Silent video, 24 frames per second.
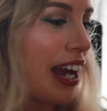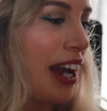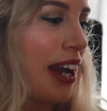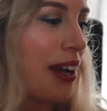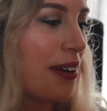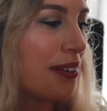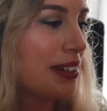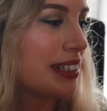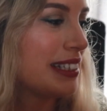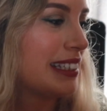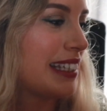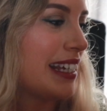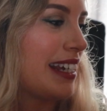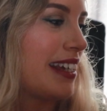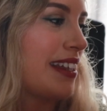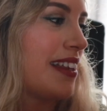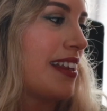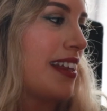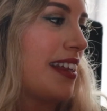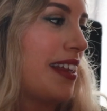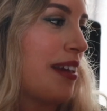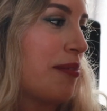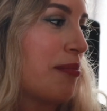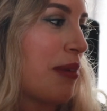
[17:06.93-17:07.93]
I always say,
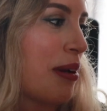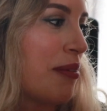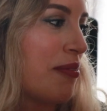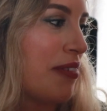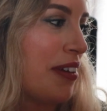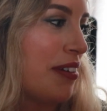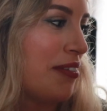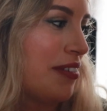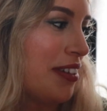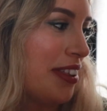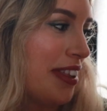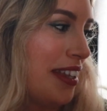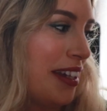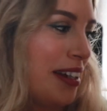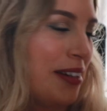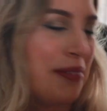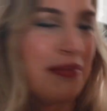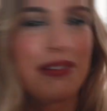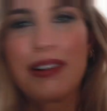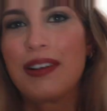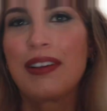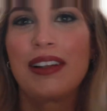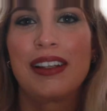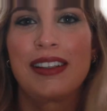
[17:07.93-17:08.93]
like, my favorite thing
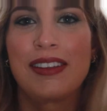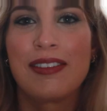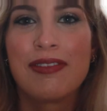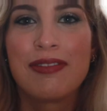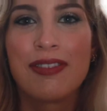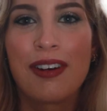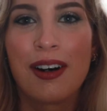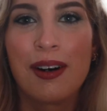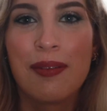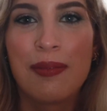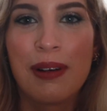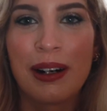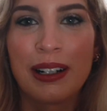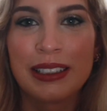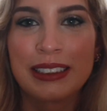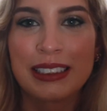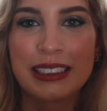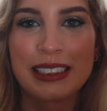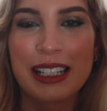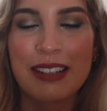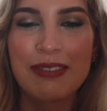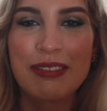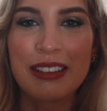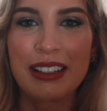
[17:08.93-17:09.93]
about like the fall box
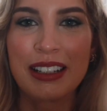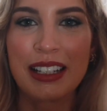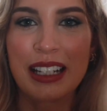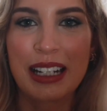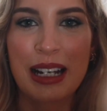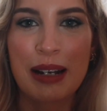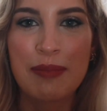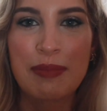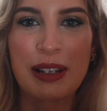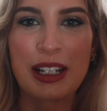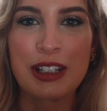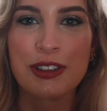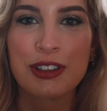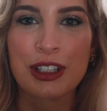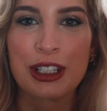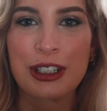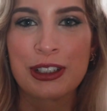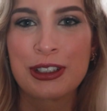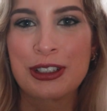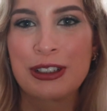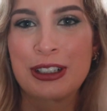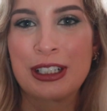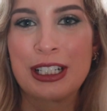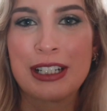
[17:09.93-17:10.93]
is I feel like I'm like
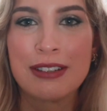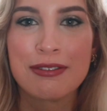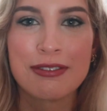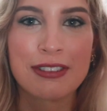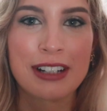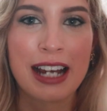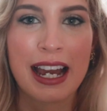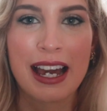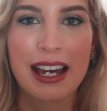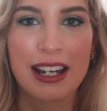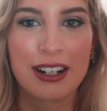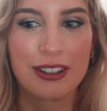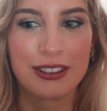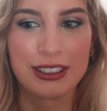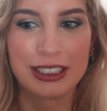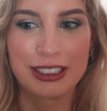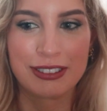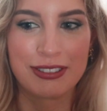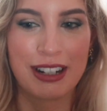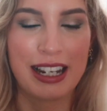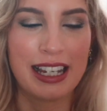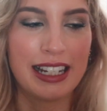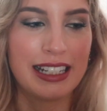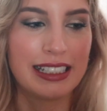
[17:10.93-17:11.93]
trick-or-treating for
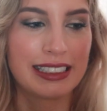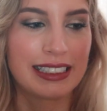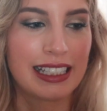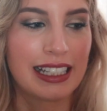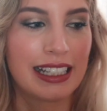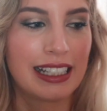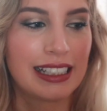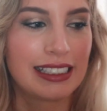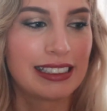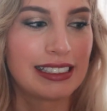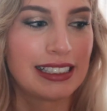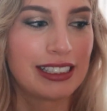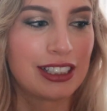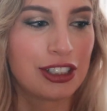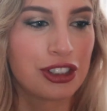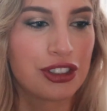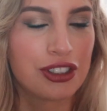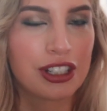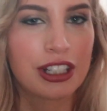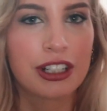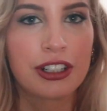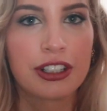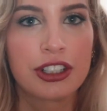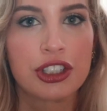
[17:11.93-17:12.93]
adults, right? It's like it's a
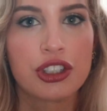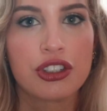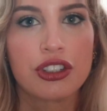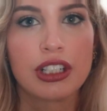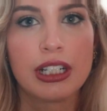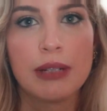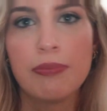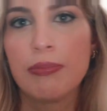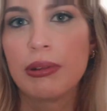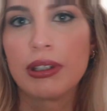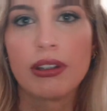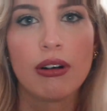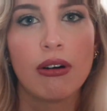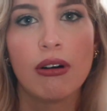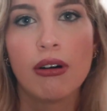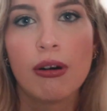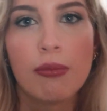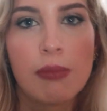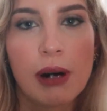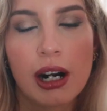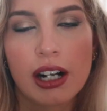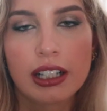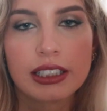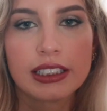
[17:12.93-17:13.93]
trick-or-treat, but the
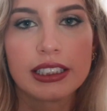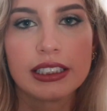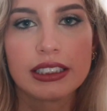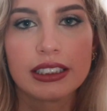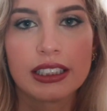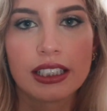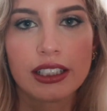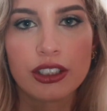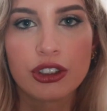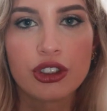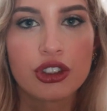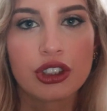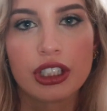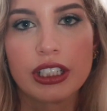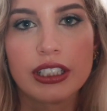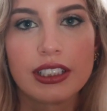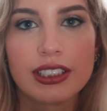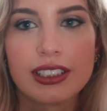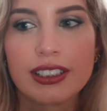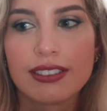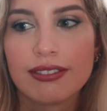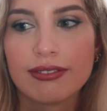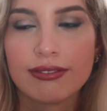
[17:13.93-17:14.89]
whole box is like treats.